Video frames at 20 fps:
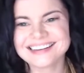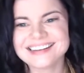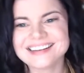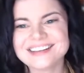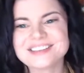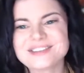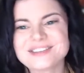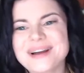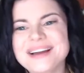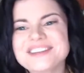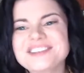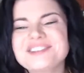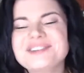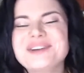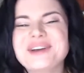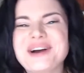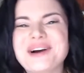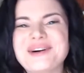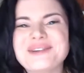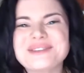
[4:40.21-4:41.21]
So as you
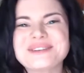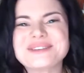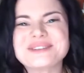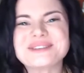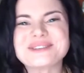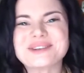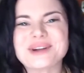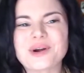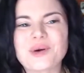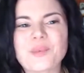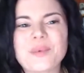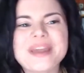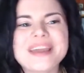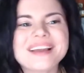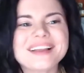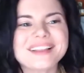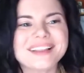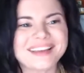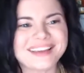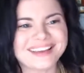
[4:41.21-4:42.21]
know, this is our
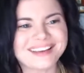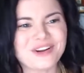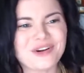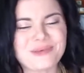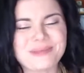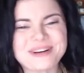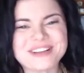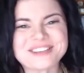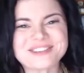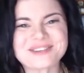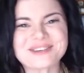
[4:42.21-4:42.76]
weekly Nobody's